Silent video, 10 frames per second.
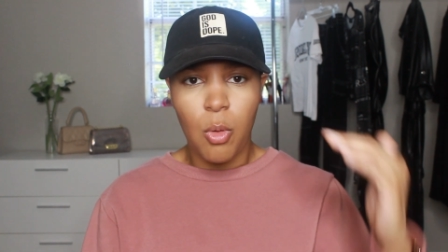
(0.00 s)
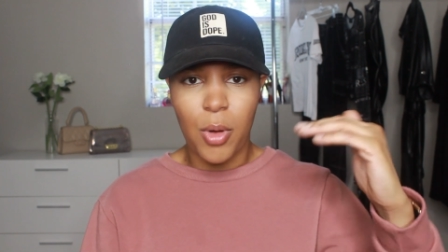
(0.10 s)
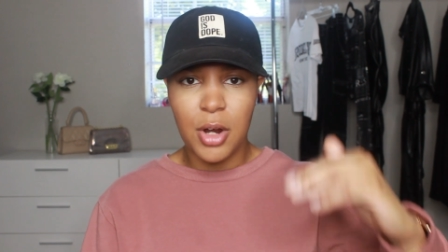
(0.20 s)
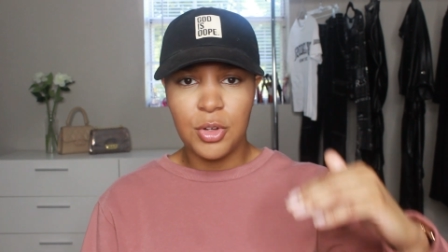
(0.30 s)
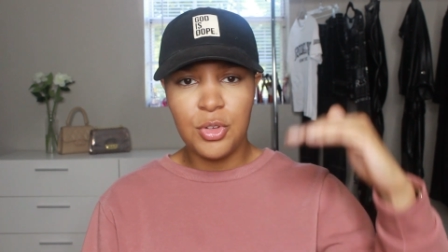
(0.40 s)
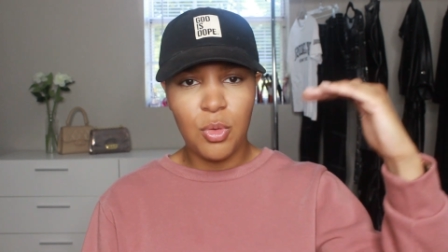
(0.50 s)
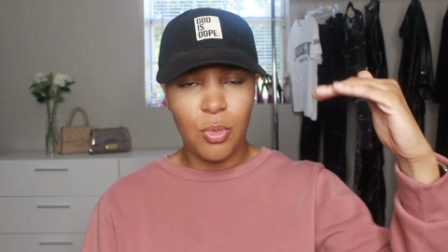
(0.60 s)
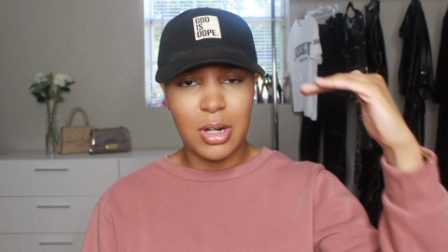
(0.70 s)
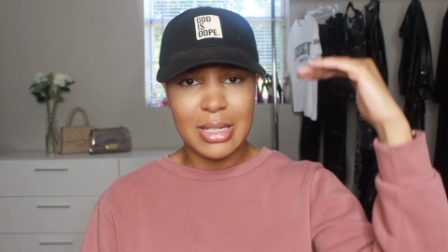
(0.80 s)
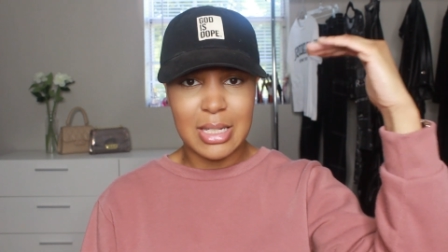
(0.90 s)
where do you
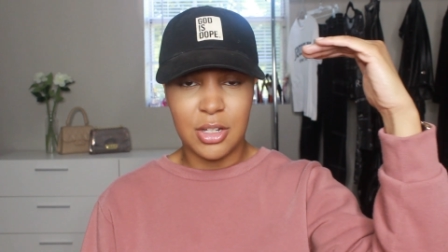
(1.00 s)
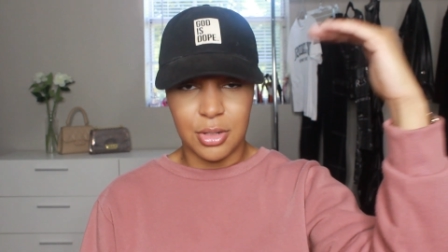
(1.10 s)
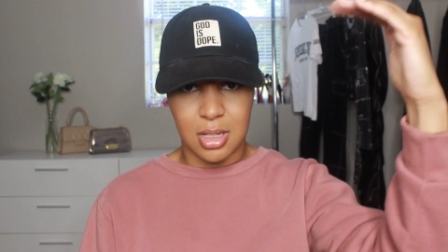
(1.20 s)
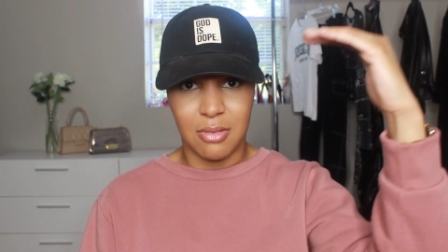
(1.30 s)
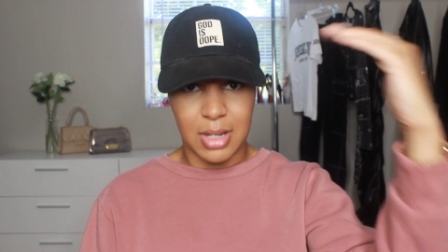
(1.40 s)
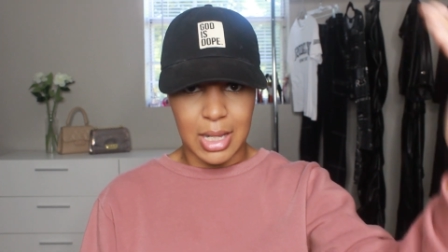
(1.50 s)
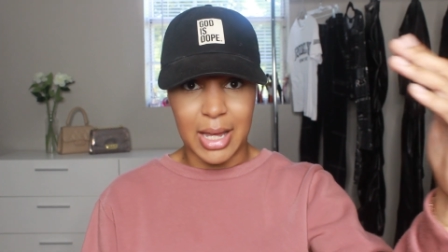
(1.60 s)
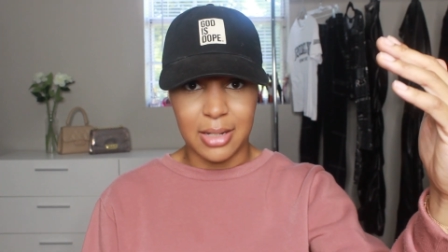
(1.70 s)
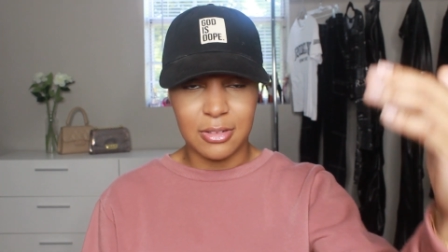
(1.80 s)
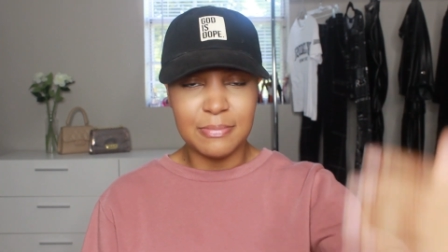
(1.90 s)
want to see yourself in
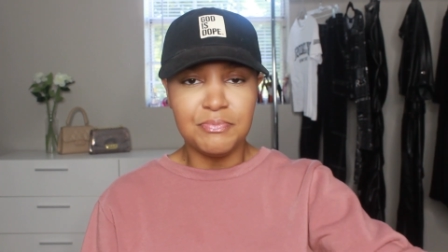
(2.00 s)
life?